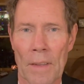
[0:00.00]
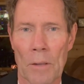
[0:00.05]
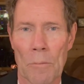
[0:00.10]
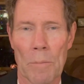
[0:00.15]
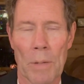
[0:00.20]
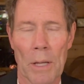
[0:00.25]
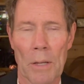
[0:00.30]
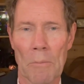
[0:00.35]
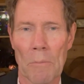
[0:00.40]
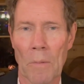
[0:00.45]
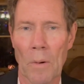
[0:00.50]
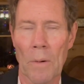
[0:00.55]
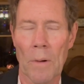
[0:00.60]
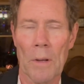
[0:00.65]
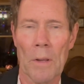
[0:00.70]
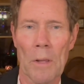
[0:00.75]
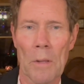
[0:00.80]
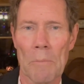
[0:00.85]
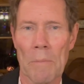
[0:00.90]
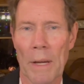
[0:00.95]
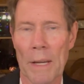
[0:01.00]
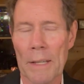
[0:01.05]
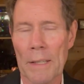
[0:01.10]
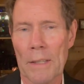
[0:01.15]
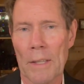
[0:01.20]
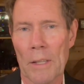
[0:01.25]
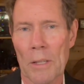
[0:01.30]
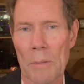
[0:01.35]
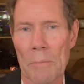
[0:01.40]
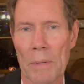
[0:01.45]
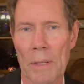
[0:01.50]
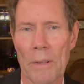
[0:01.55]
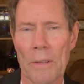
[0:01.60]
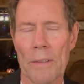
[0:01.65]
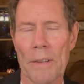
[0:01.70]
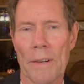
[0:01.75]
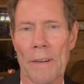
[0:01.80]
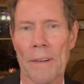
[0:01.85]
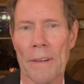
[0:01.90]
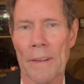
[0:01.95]
paying more to the bank than the
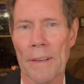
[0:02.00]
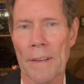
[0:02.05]
builder.